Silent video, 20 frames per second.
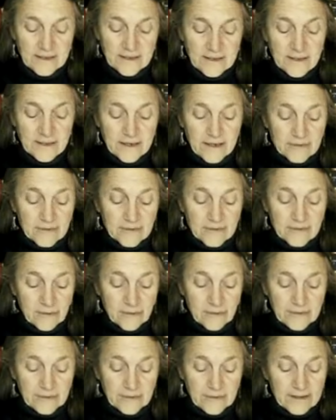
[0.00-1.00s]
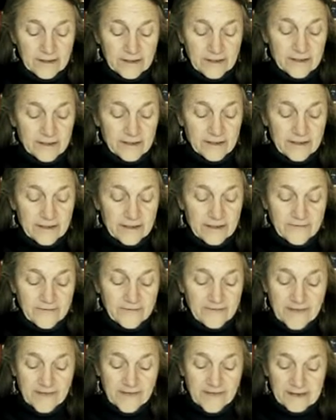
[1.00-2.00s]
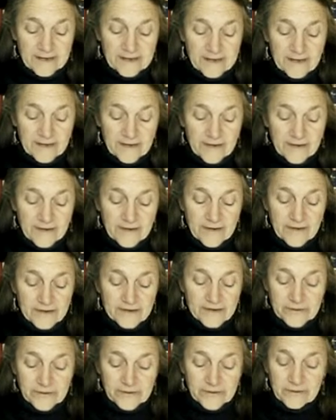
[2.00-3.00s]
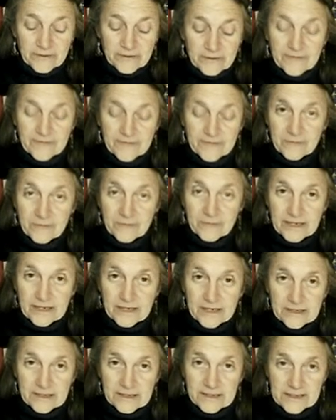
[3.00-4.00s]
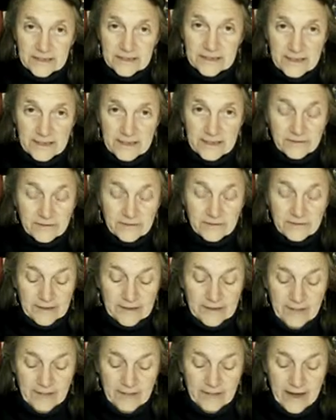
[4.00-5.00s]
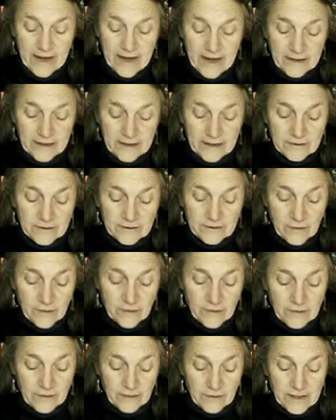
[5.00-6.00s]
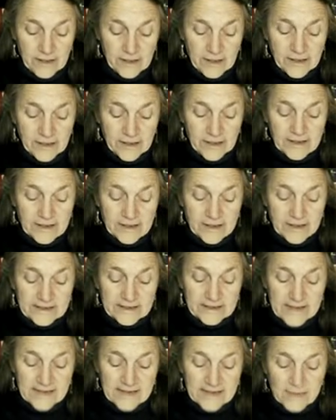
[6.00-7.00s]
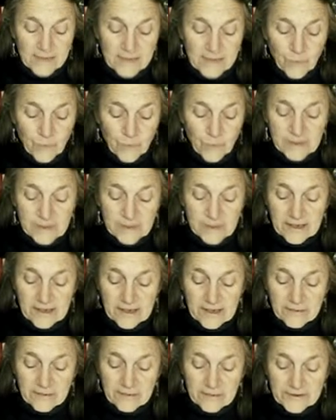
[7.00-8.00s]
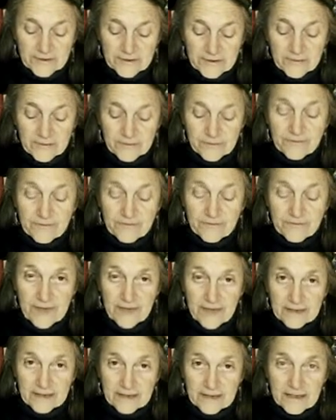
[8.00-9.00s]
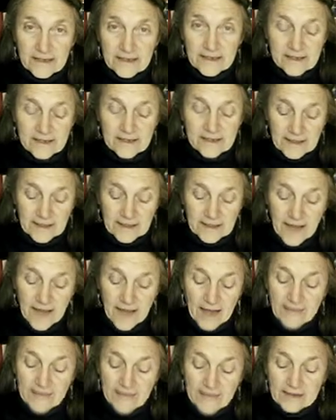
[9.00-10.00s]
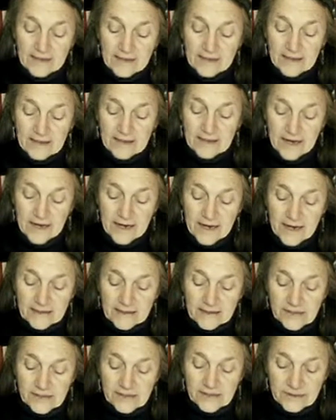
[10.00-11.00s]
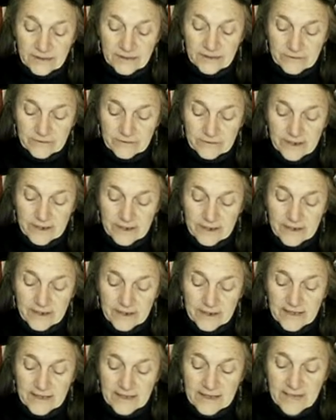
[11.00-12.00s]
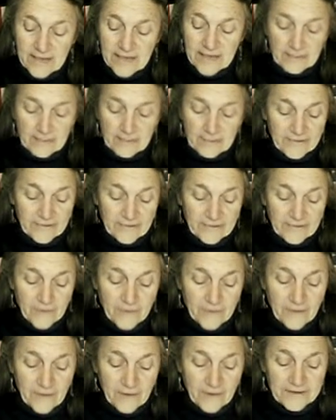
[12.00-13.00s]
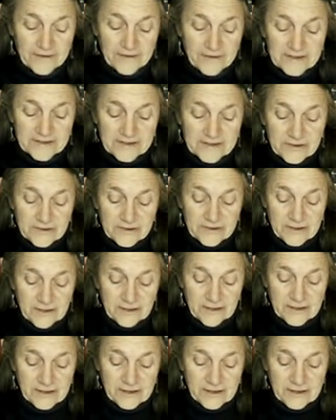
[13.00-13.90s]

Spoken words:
Unquote. The effect on the children of the rich is equally bad. Quote, "It is yet more terrible to reflect that lively, kindly children, capable of all that is good,